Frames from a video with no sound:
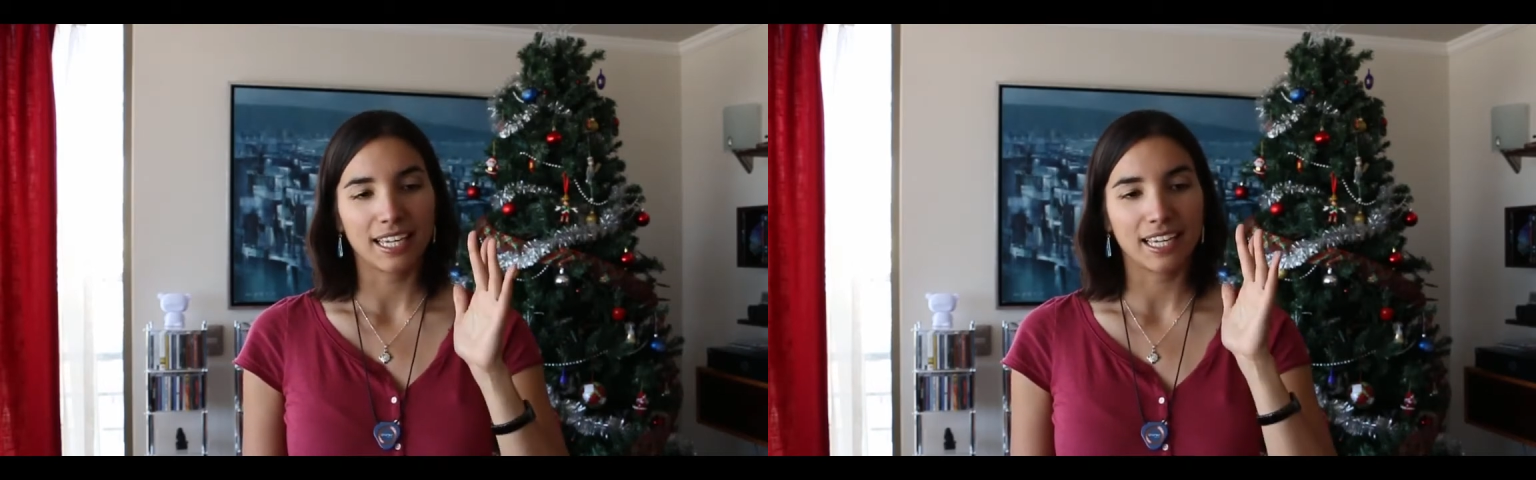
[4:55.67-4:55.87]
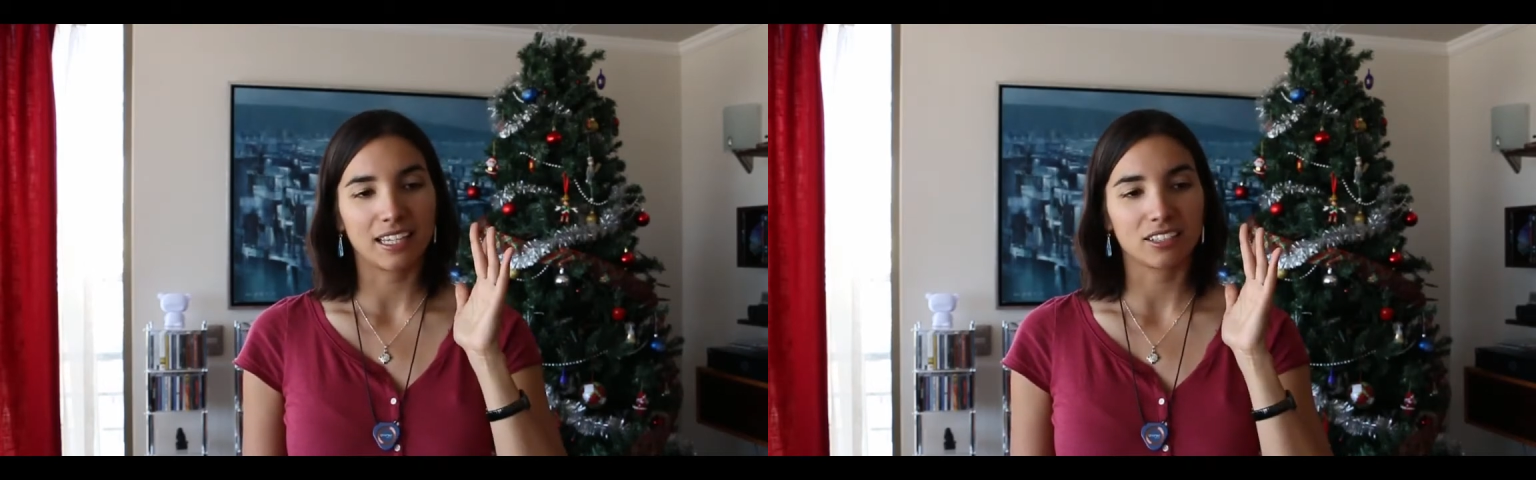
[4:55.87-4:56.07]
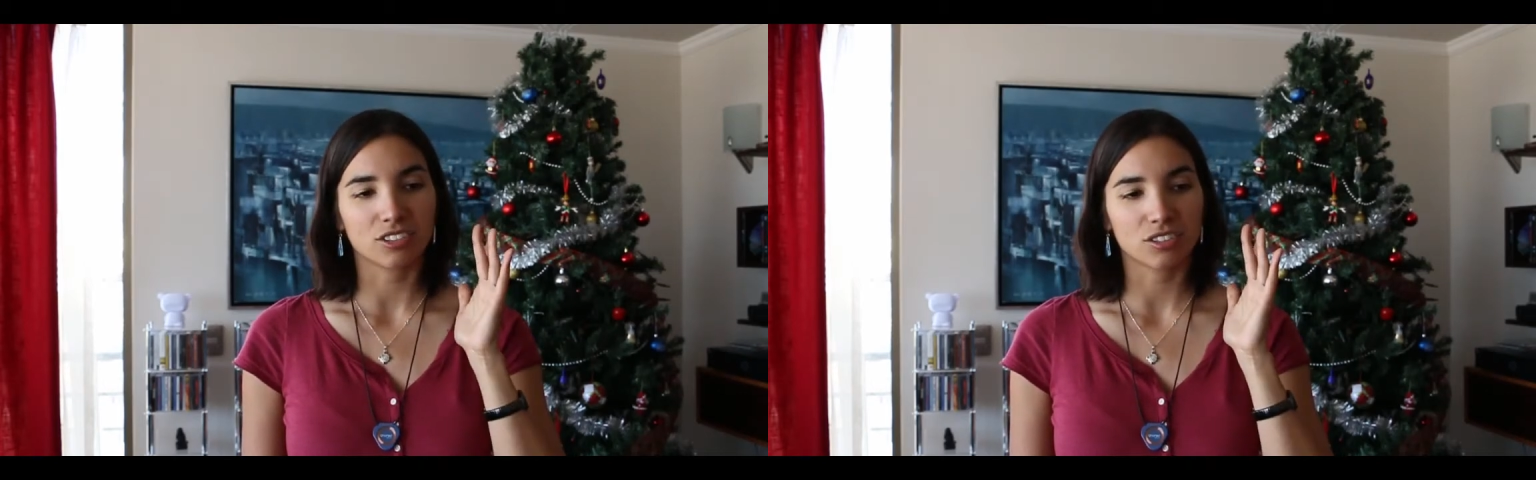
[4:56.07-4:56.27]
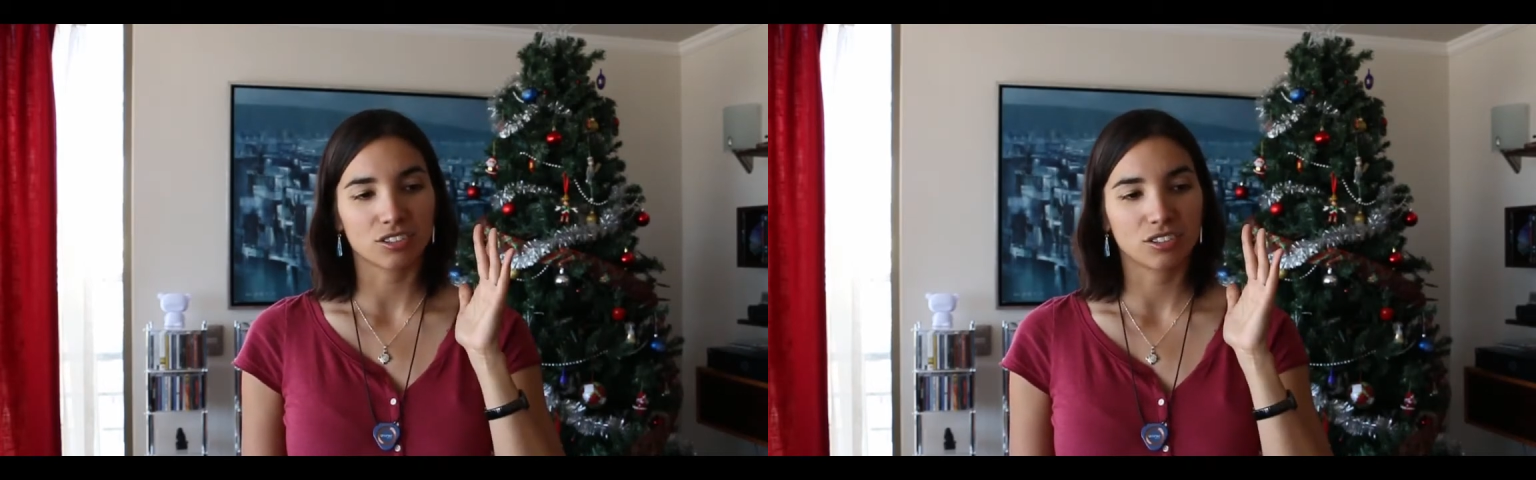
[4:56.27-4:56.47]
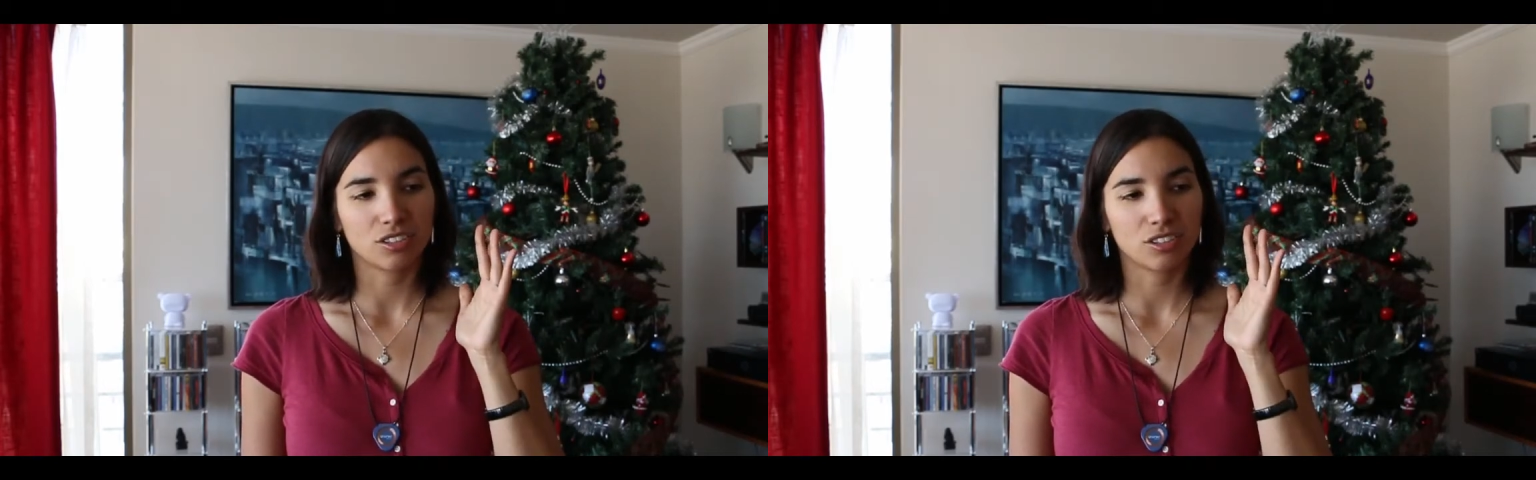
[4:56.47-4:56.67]
and
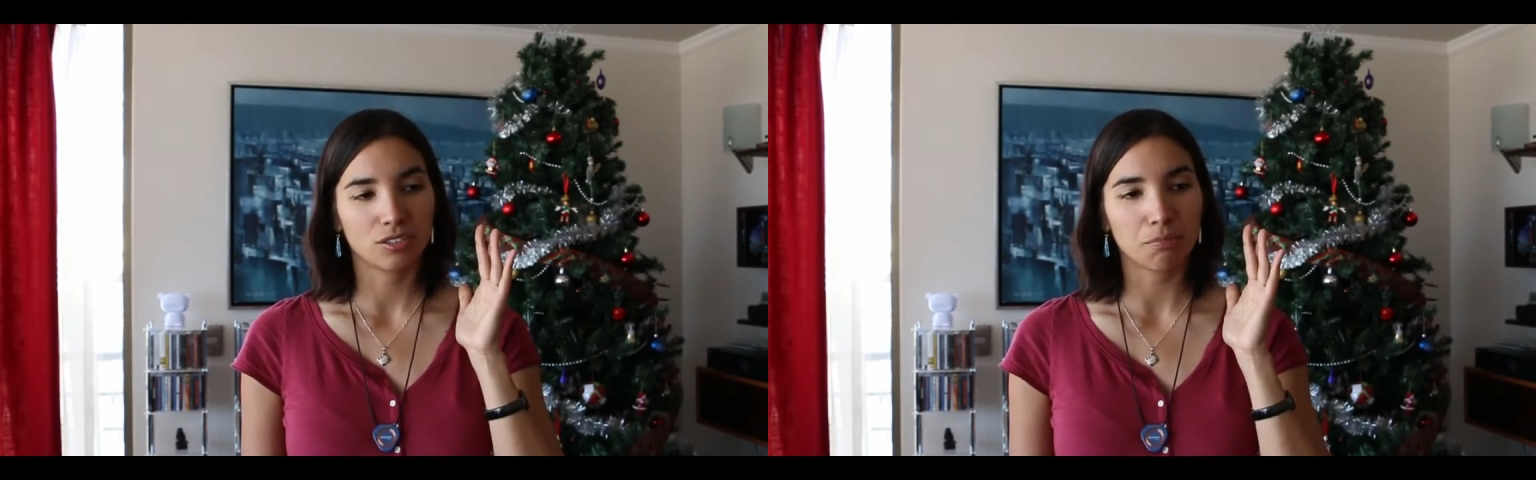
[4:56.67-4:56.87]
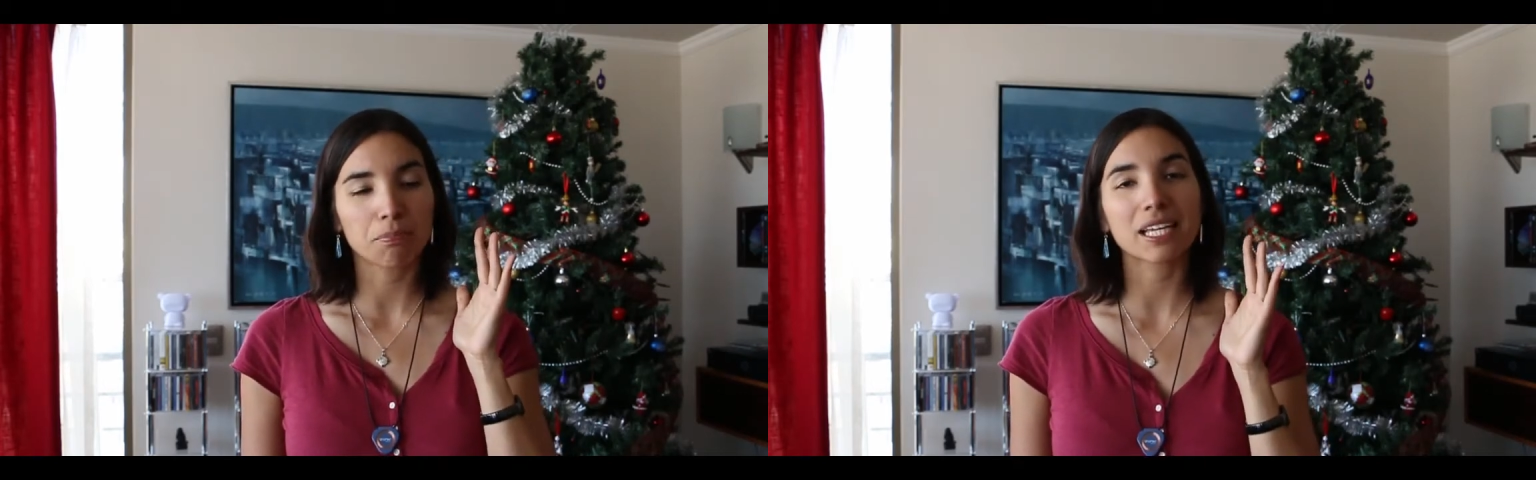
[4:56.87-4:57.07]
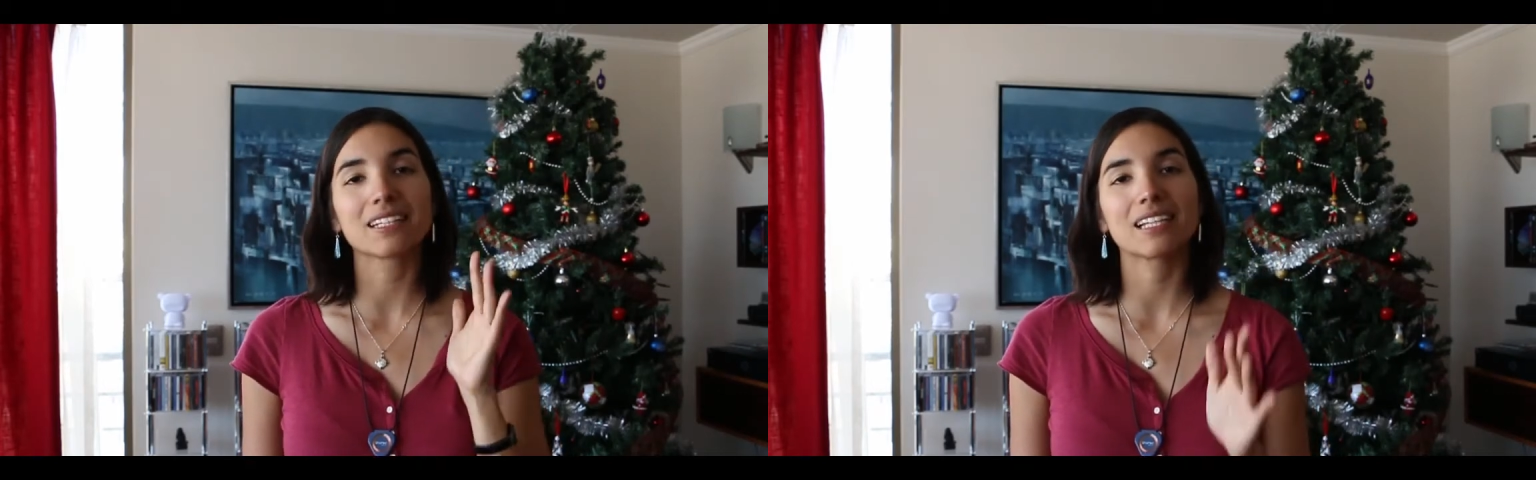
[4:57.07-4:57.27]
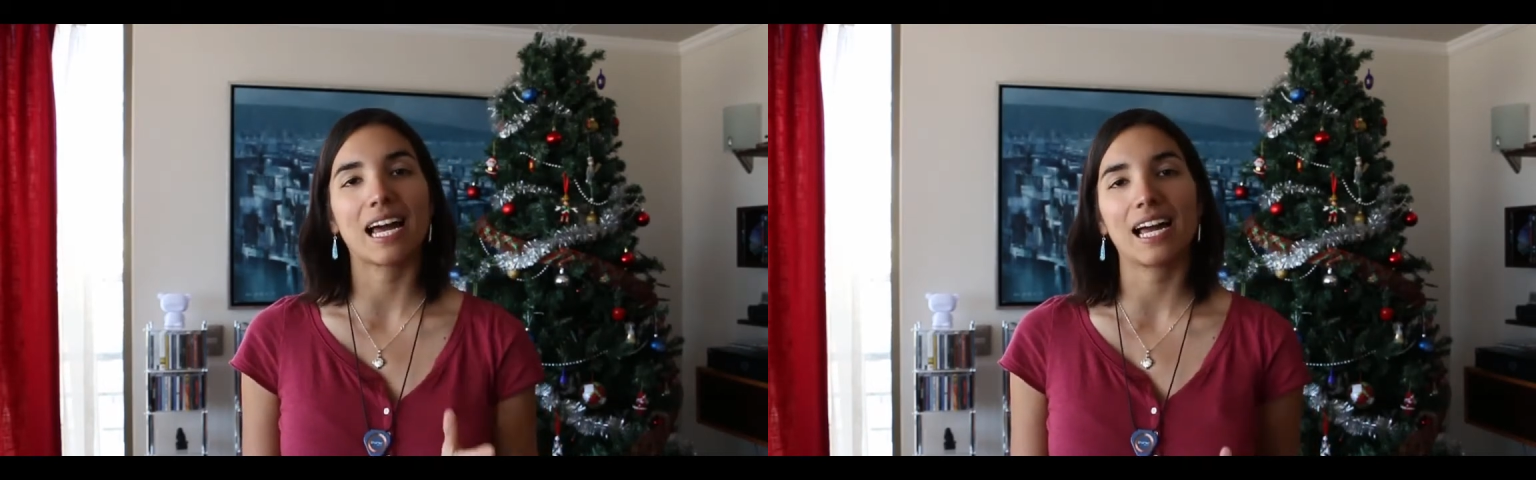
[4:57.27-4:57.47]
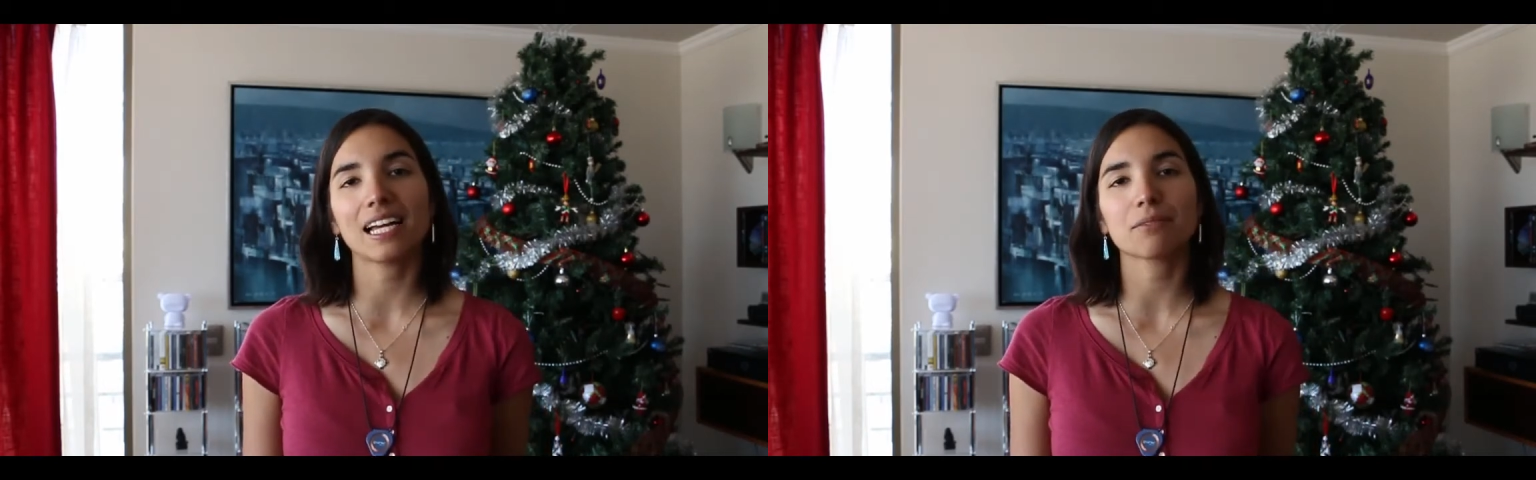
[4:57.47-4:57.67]
be
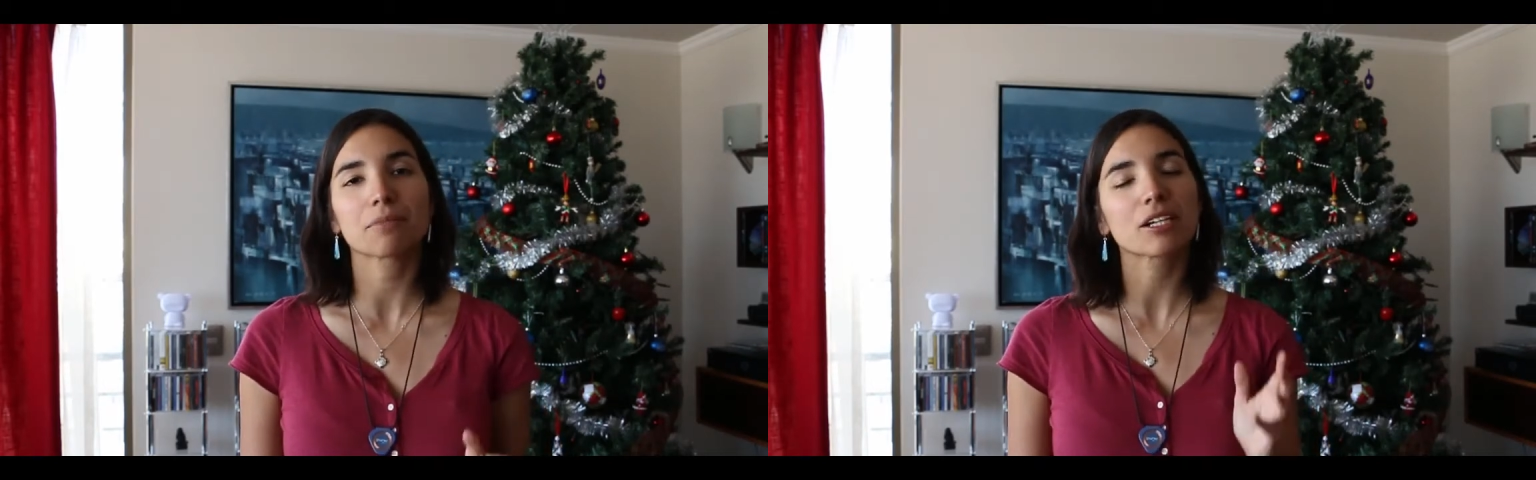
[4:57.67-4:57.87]
glad,